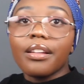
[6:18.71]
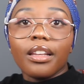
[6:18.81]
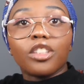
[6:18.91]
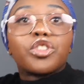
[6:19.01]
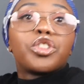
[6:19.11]

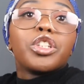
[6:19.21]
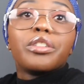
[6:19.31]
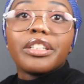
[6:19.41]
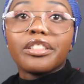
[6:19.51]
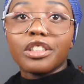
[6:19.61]

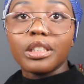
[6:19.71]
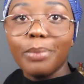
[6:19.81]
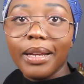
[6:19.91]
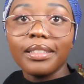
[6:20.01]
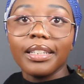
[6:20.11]
luxurious
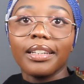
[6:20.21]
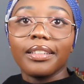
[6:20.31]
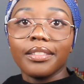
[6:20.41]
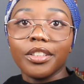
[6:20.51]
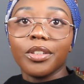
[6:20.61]

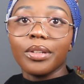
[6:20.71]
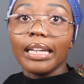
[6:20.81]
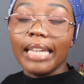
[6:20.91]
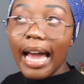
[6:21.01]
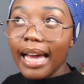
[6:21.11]
spending, you know. I
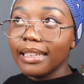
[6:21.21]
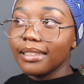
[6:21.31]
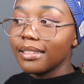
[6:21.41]
can,